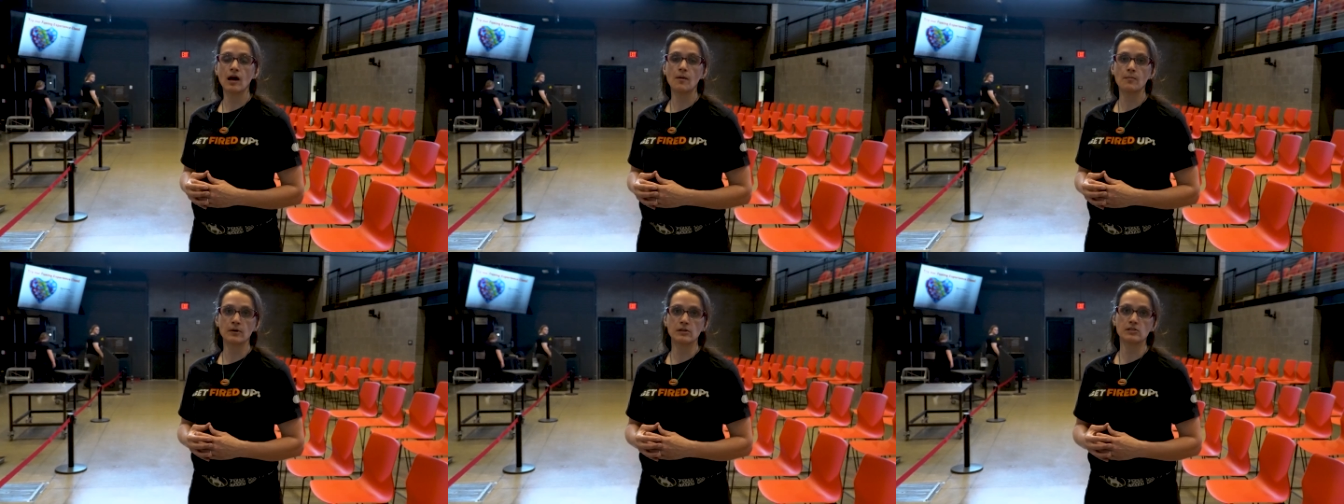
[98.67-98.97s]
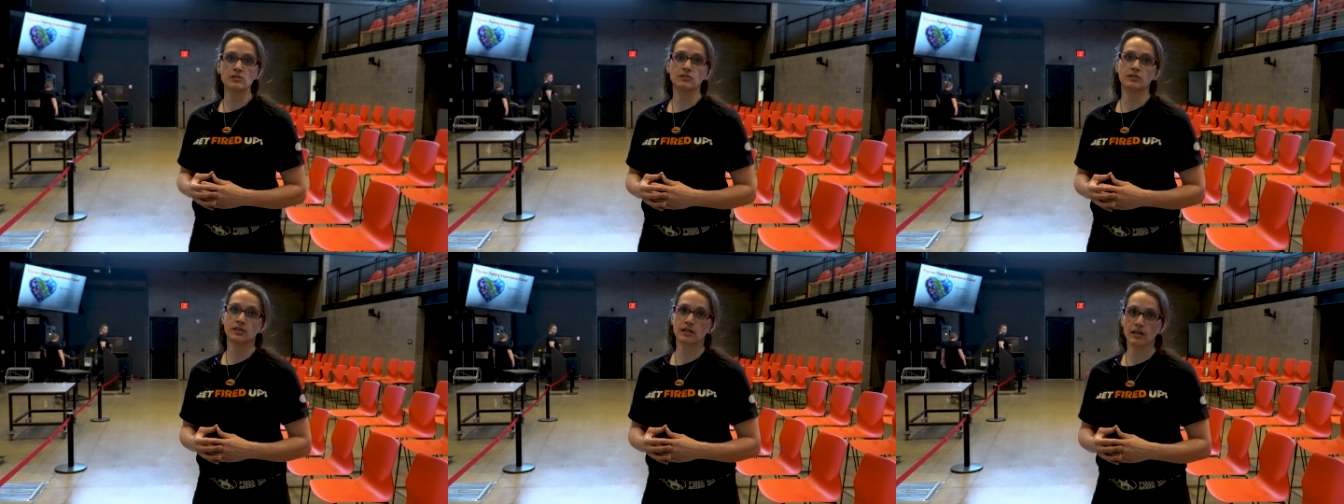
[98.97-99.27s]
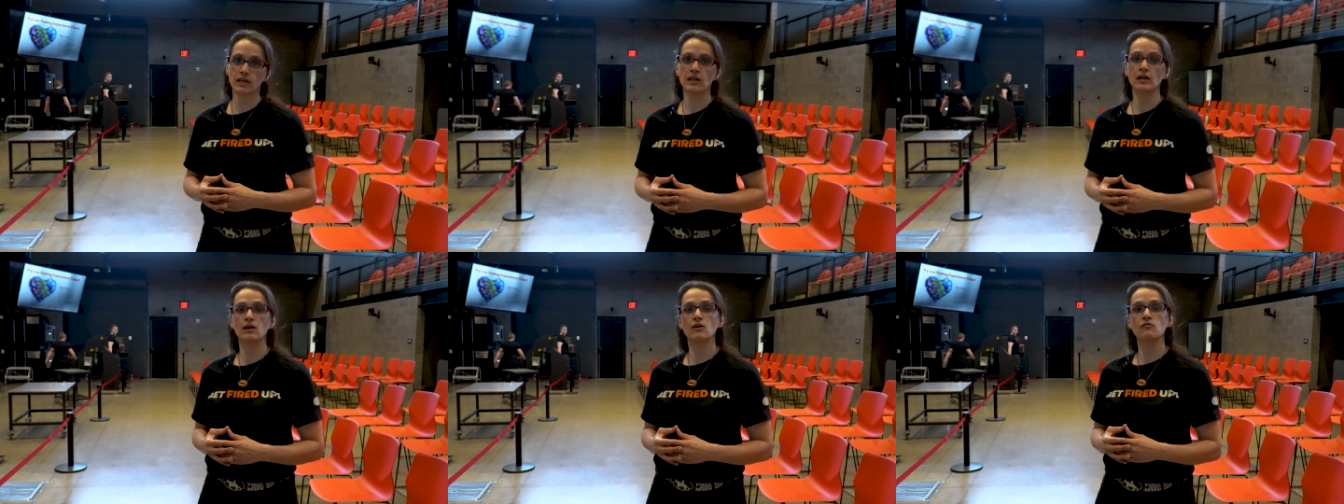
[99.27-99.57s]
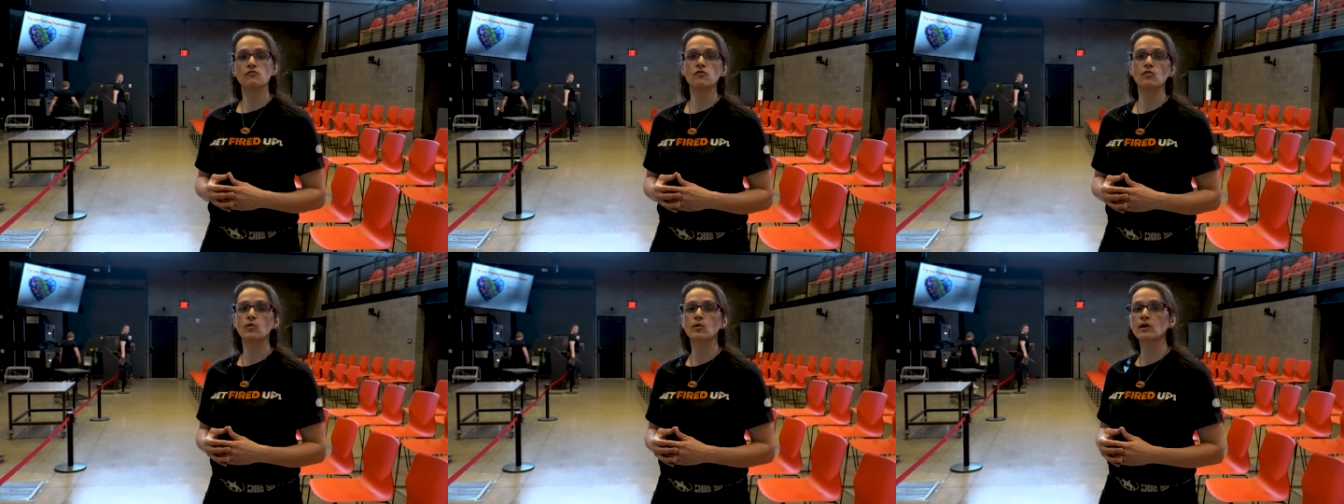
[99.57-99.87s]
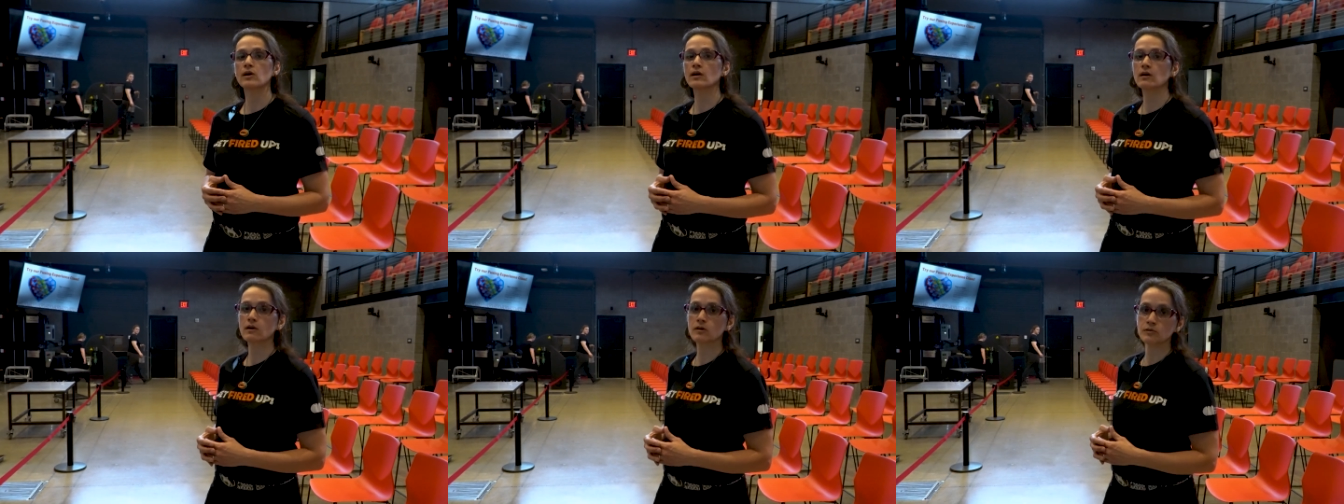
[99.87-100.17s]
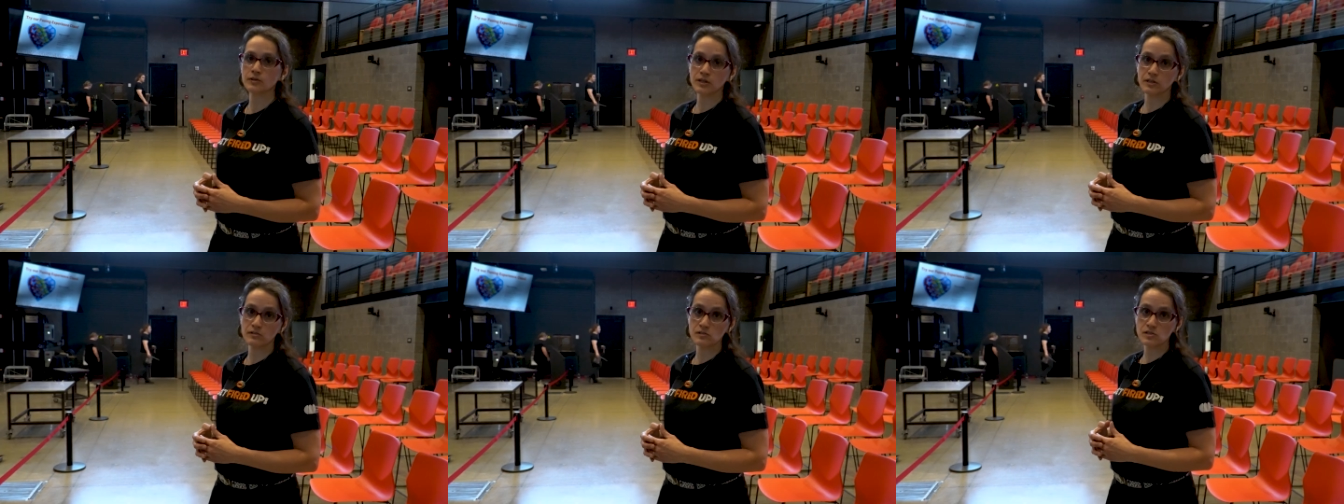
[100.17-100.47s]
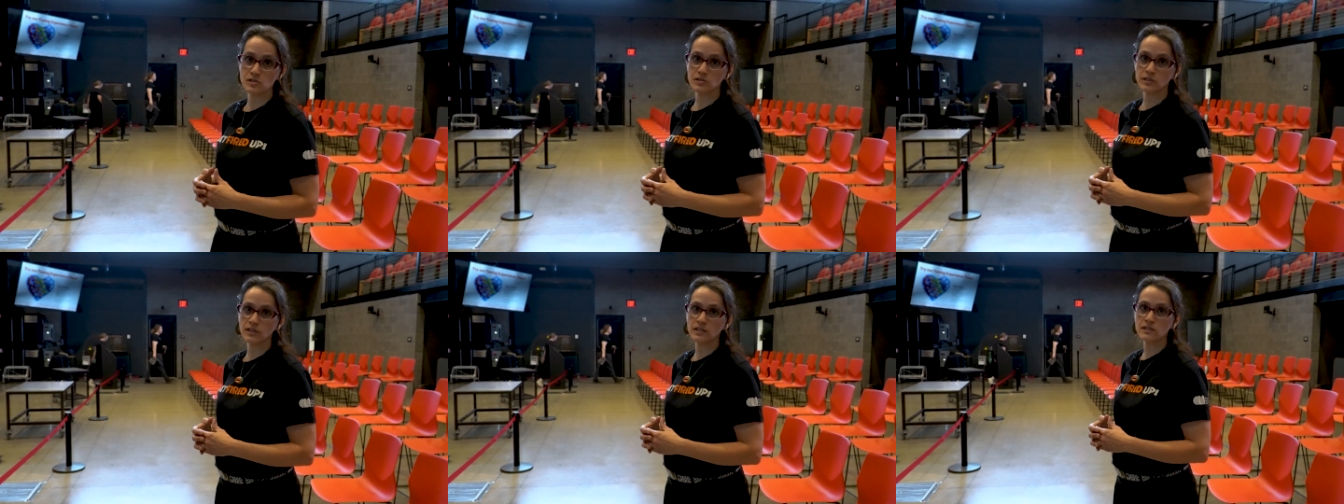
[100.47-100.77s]
opportunity for our ODU
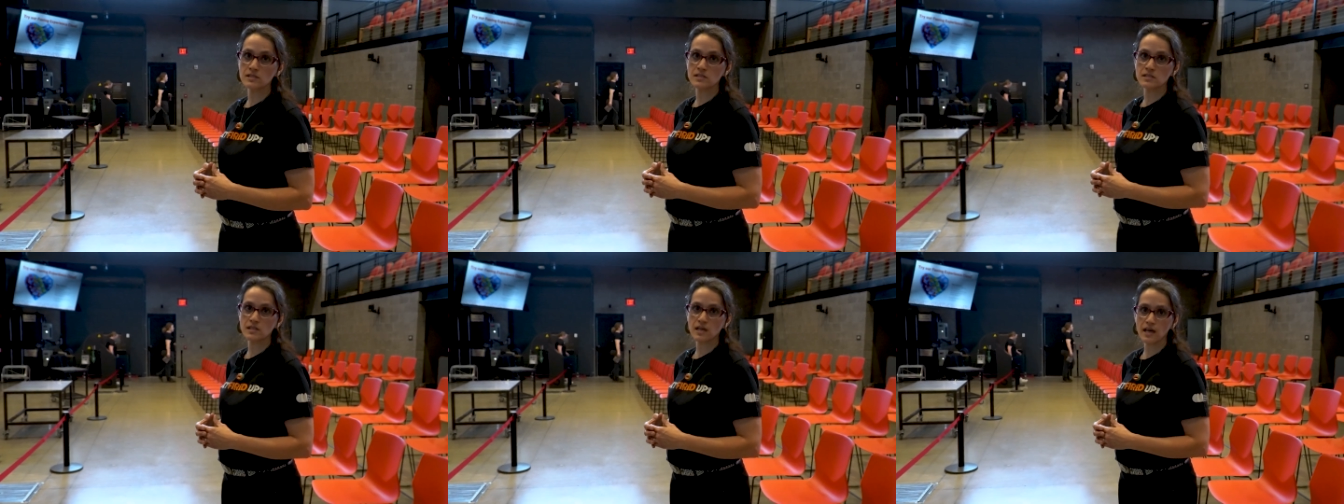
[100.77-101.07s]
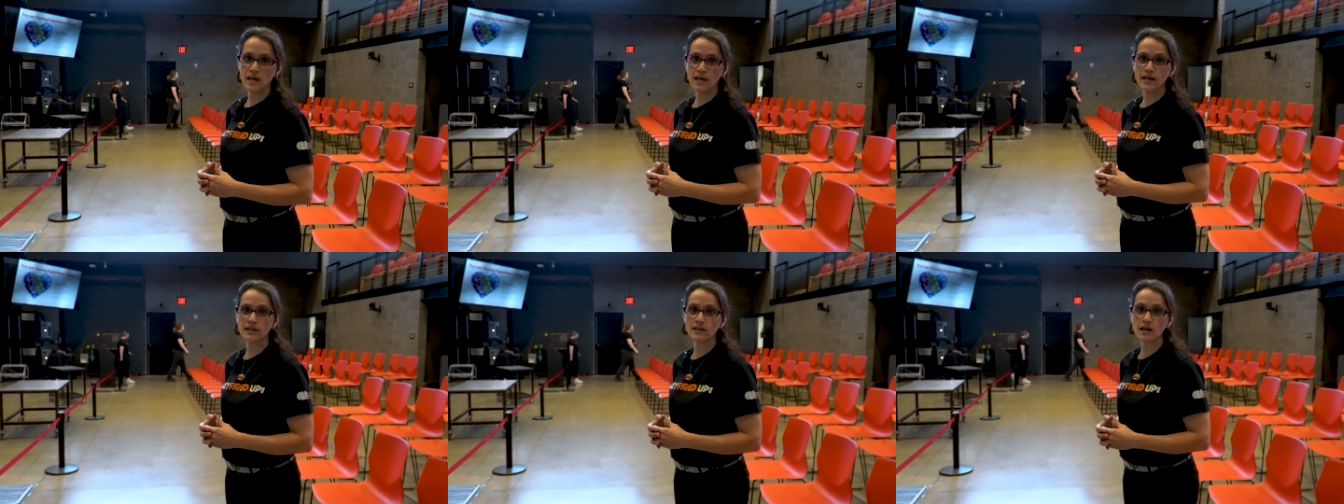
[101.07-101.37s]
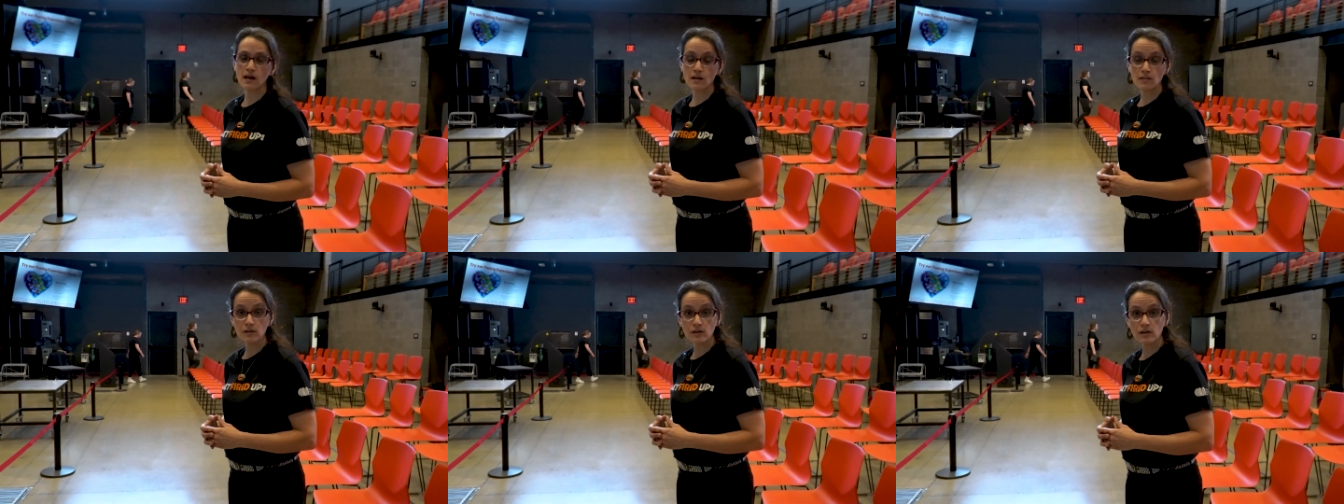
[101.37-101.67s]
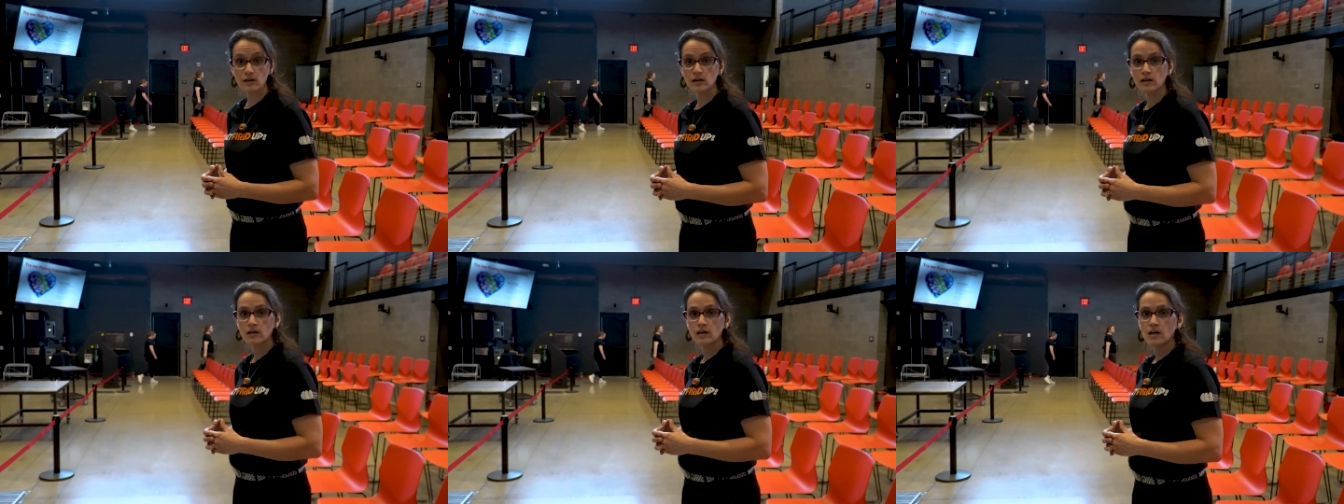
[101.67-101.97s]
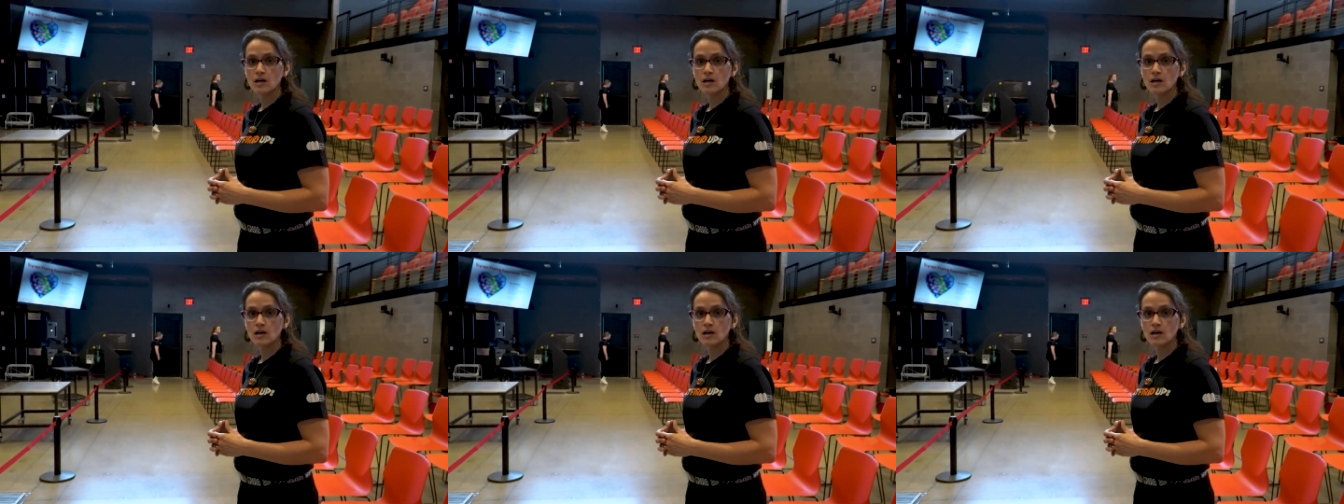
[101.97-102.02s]
students and other